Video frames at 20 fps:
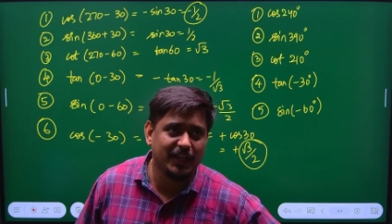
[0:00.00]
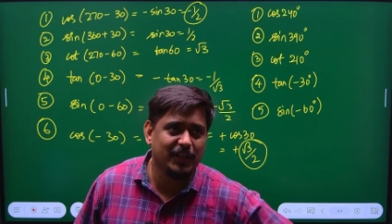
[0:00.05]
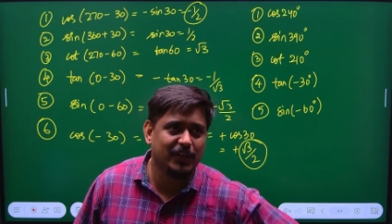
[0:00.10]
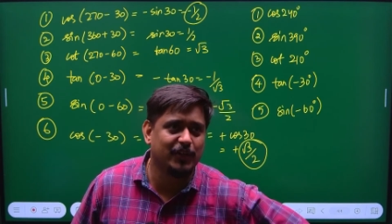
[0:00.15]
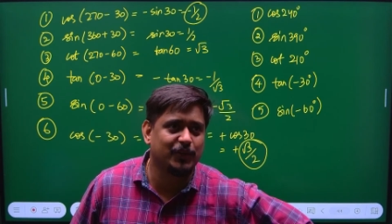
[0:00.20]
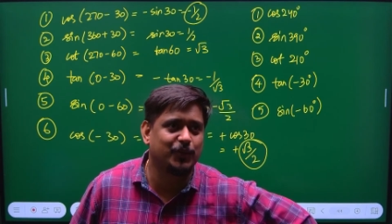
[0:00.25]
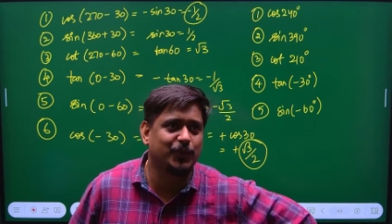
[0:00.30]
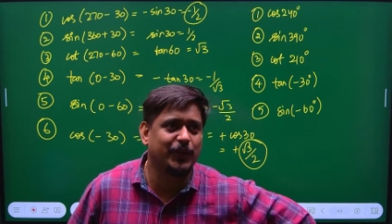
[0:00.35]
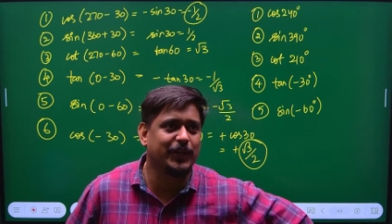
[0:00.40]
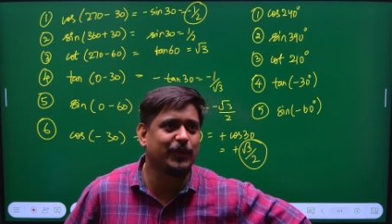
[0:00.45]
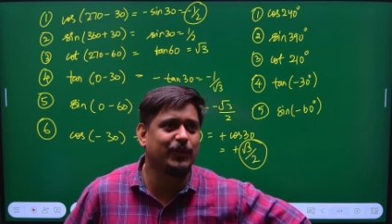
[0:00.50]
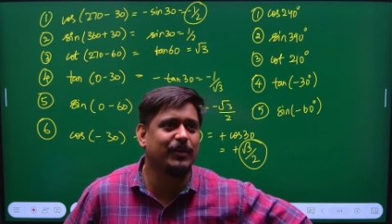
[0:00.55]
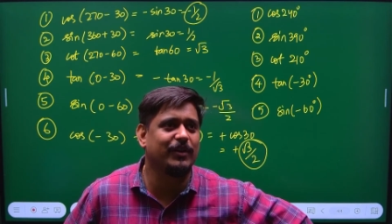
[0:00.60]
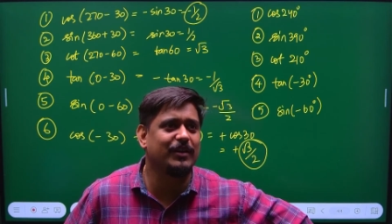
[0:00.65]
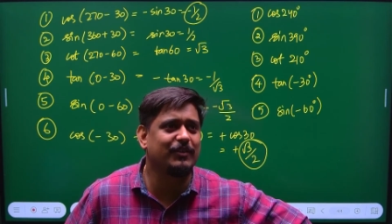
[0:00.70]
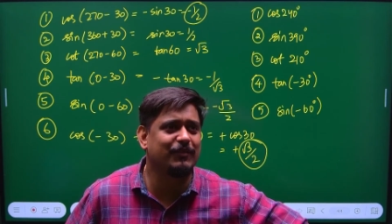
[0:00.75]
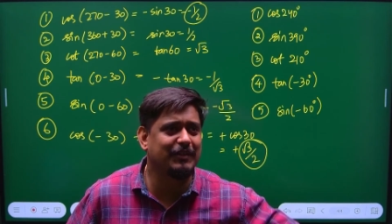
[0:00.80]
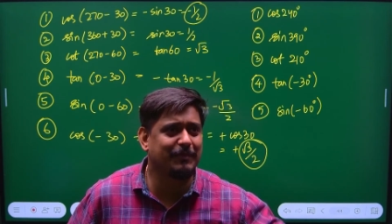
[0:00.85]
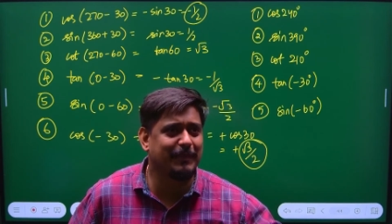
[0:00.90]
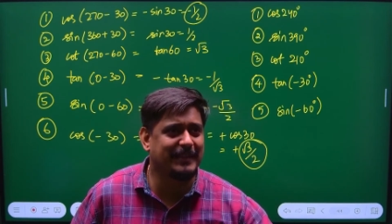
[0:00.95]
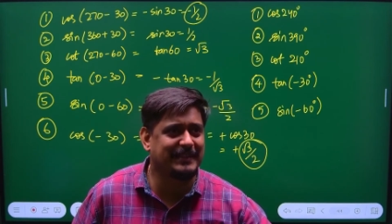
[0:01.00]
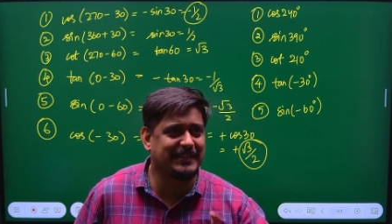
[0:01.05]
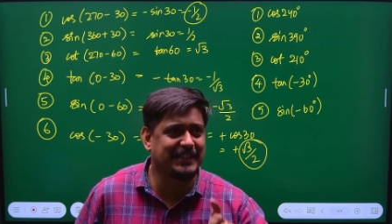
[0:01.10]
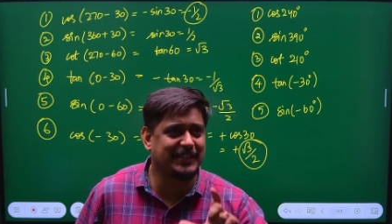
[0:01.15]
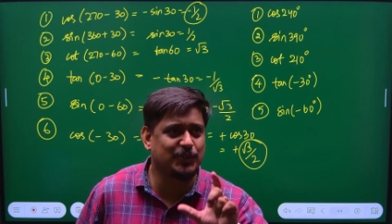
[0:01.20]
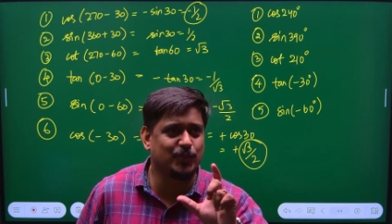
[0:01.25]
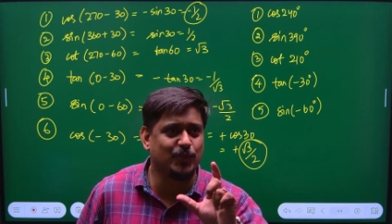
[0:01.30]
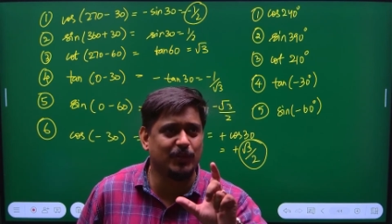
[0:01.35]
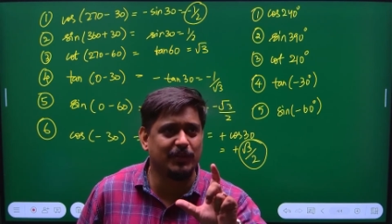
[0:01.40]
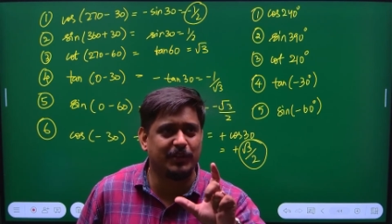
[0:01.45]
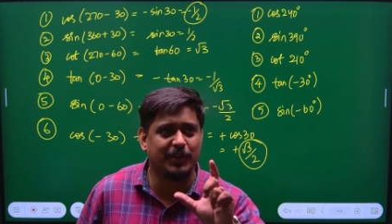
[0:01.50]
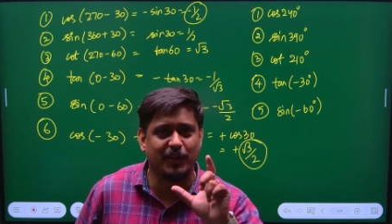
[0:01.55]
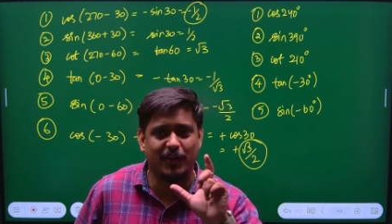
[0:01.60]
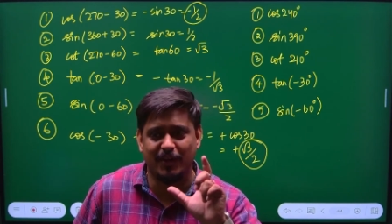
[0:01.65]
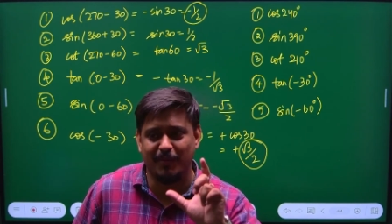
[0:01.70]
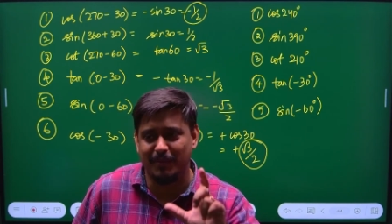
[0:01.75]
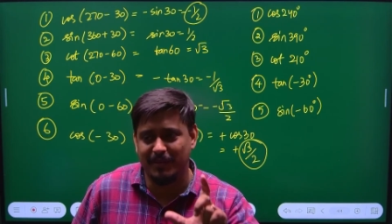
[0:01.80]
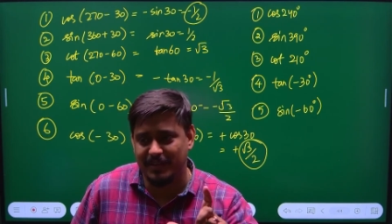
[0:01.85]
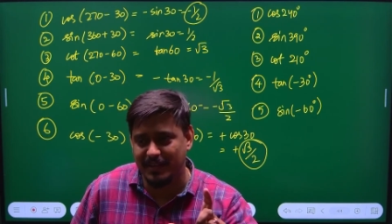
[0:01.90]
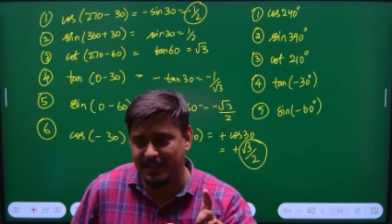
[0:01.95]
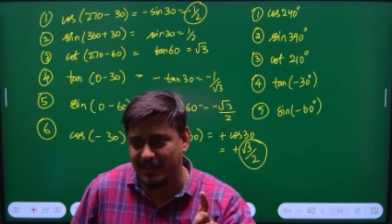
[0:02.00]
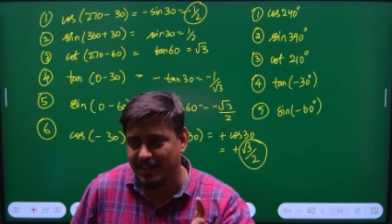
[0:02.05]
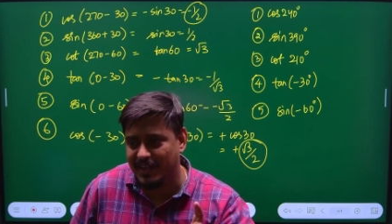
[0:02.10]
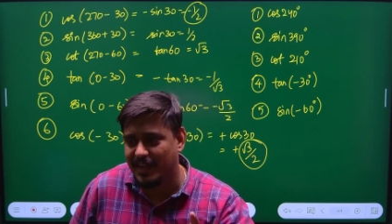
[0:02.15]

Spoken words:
today you learned one basic tool, trigonometry,